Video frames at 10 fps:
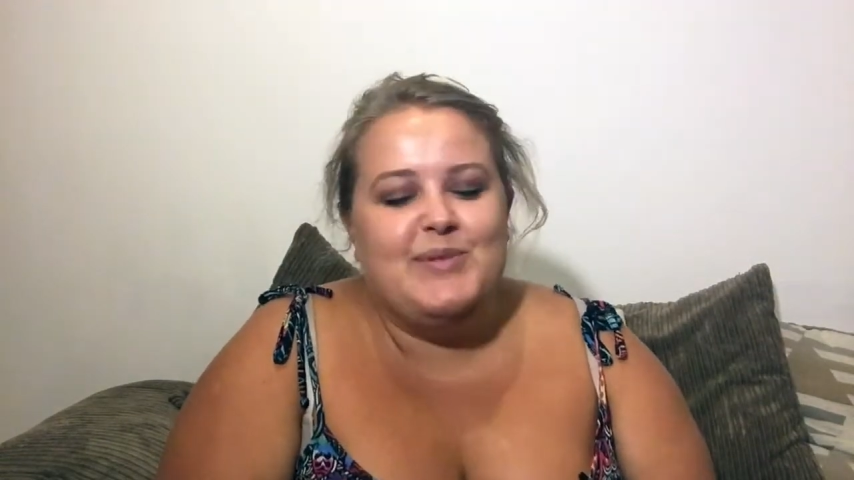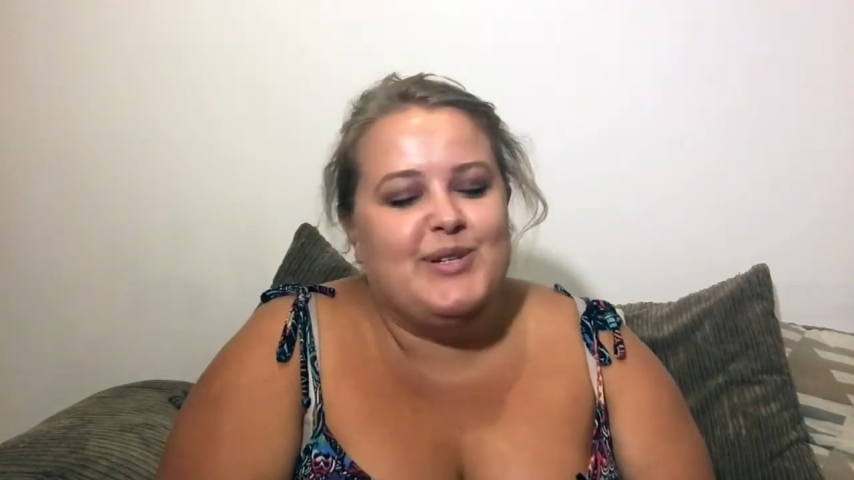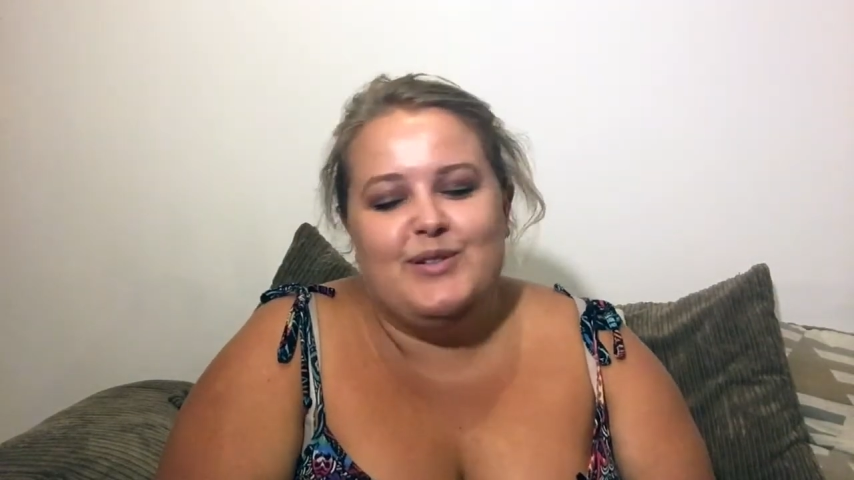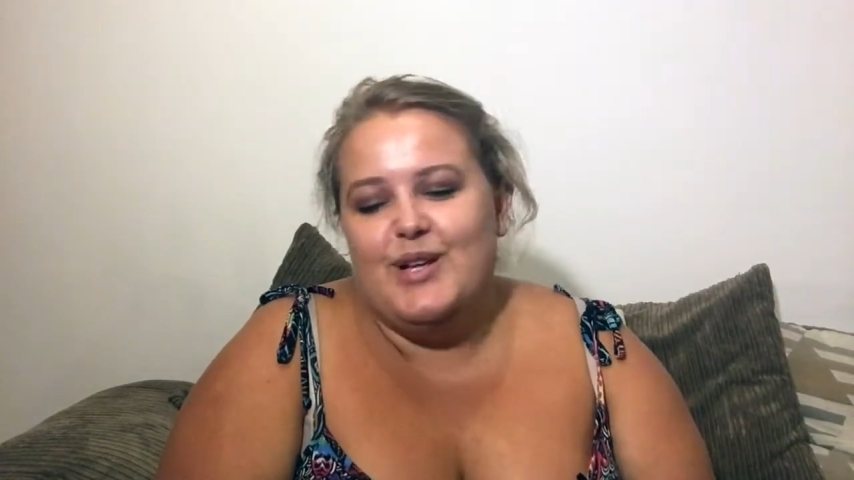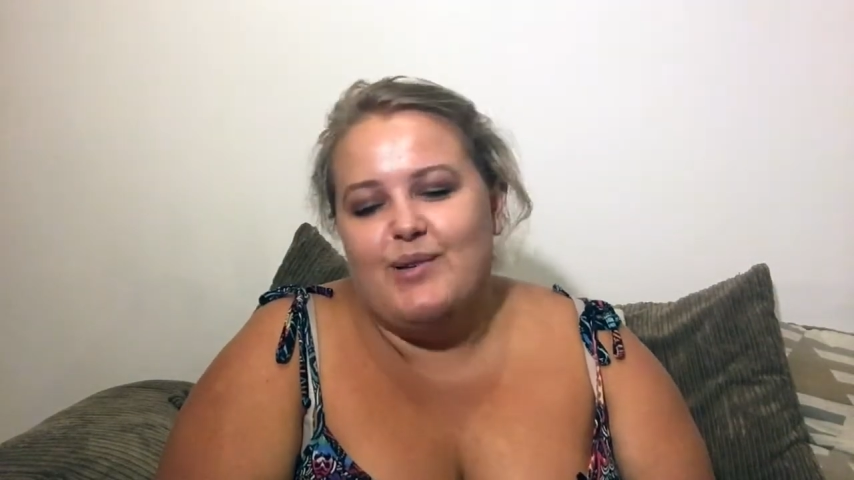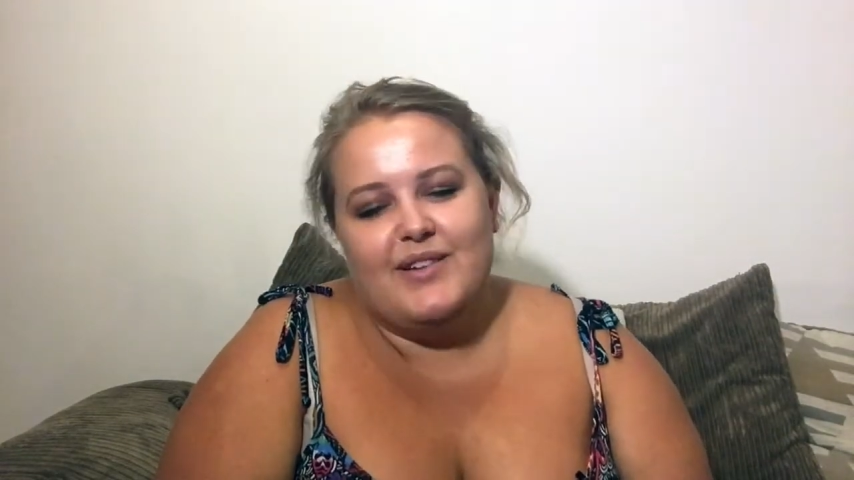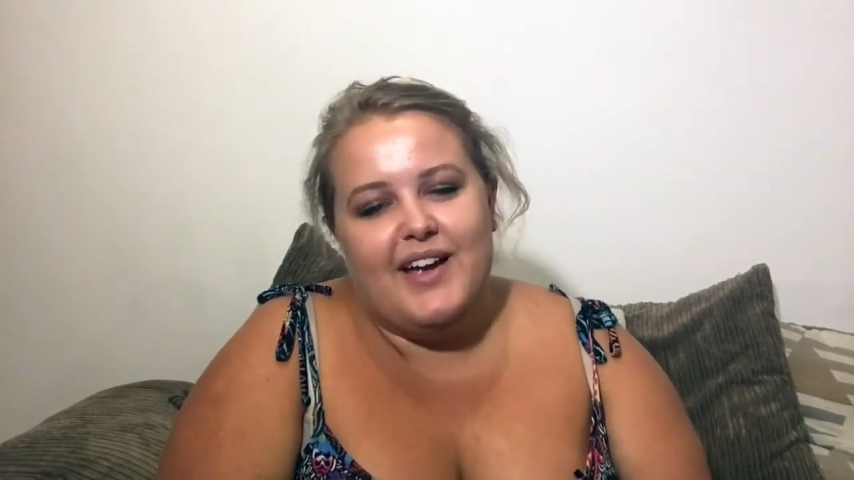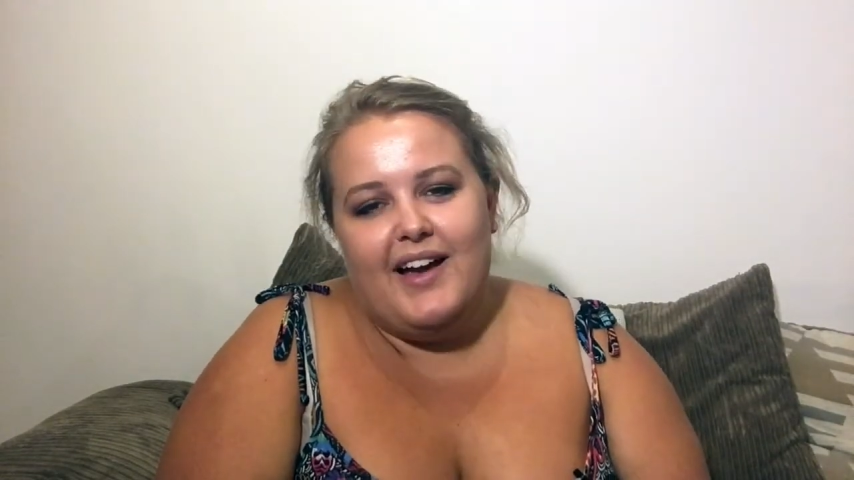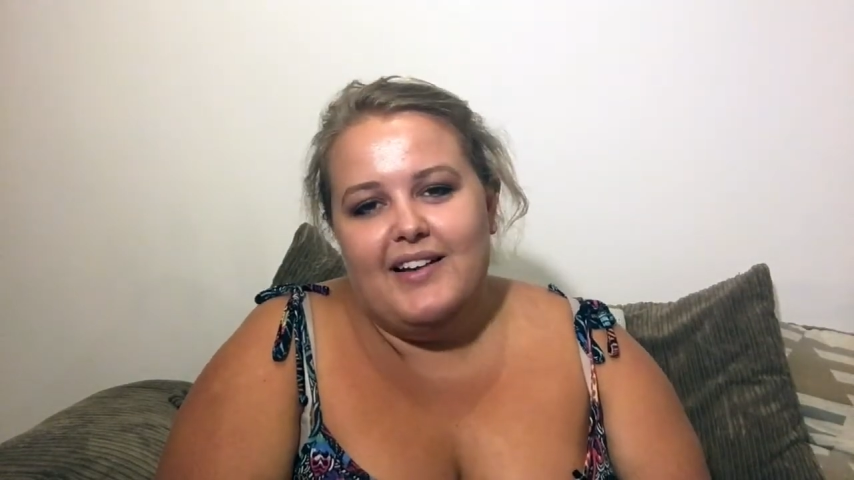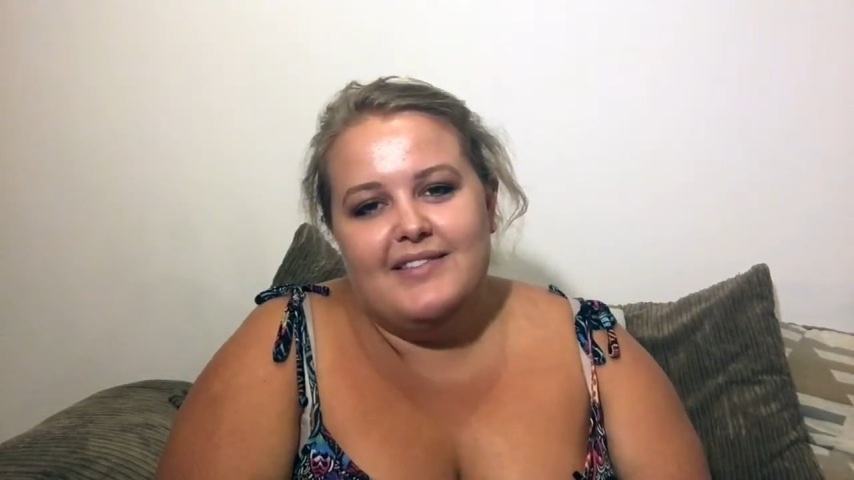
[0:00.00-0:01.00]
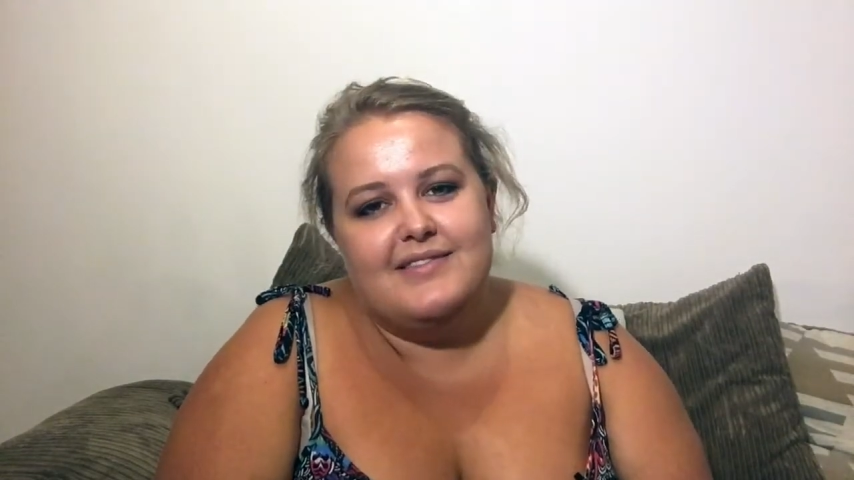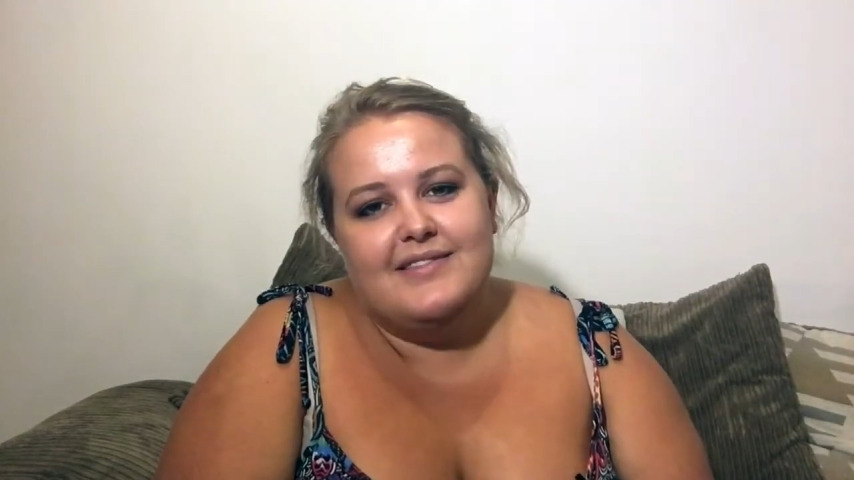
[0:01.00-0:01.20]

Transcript: you don't get